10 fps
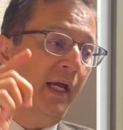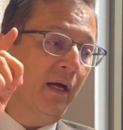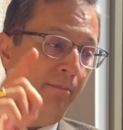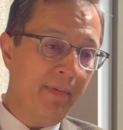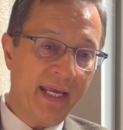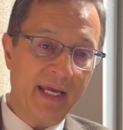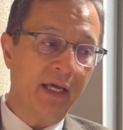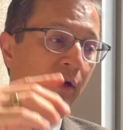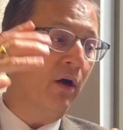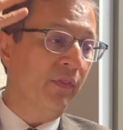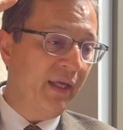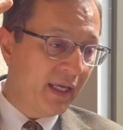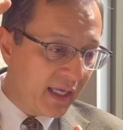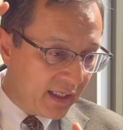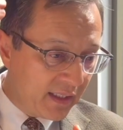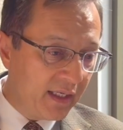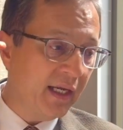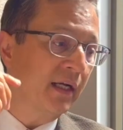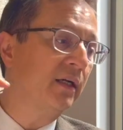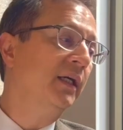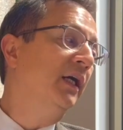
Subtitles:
A man on the head and neck